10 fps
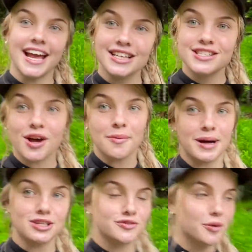so
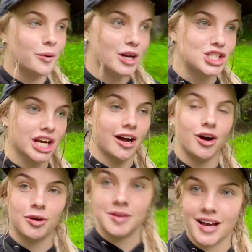much for watching. I
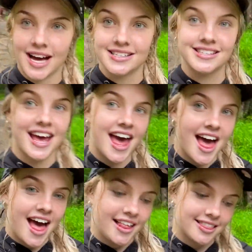hope you guys
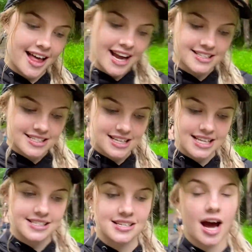liked
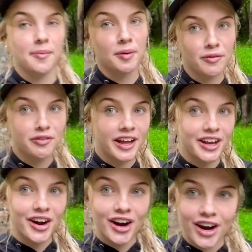this type of
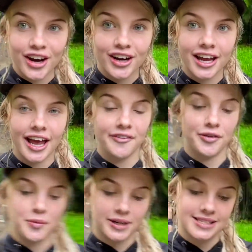video. If
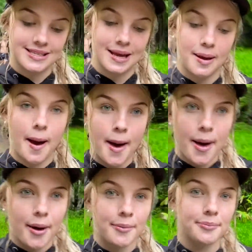you want to see
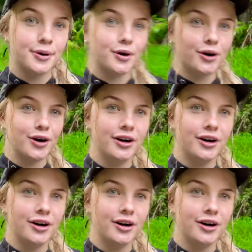more,